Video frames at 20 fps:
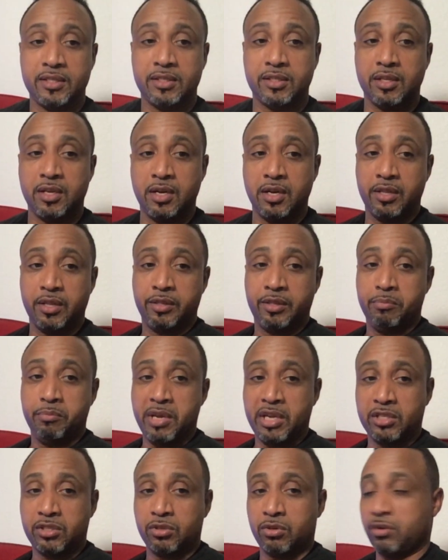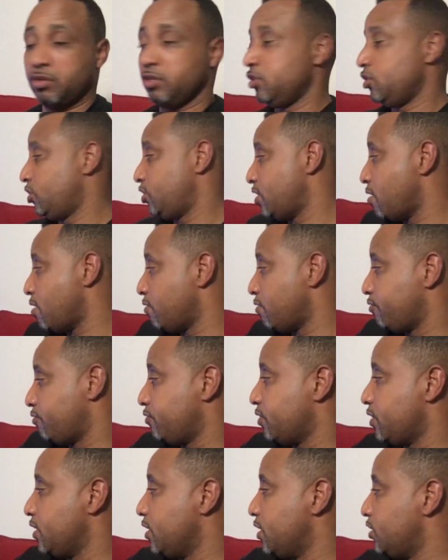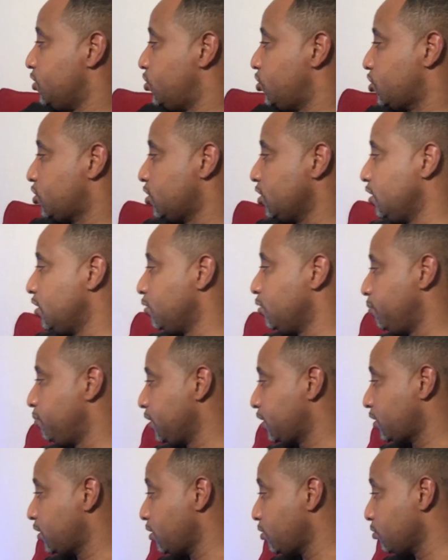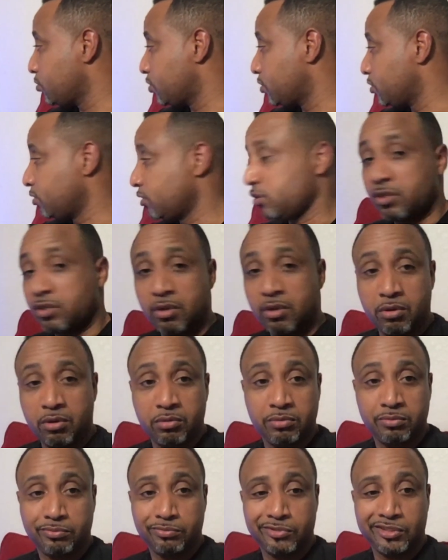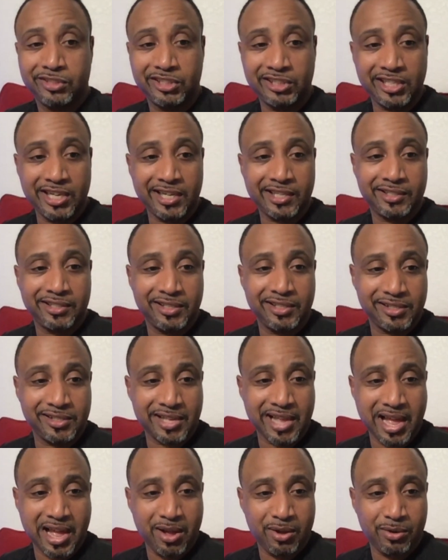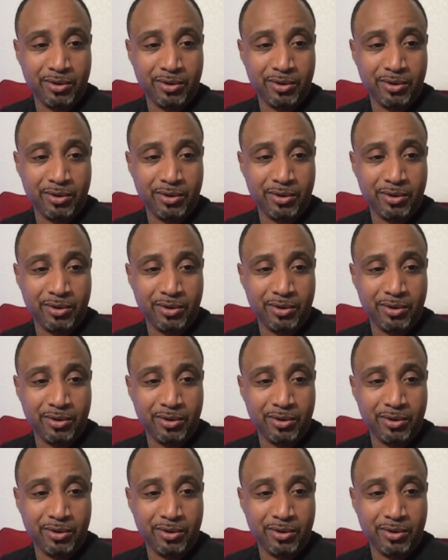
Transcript: the mixer on a shelf just a little bit closer, so check this out.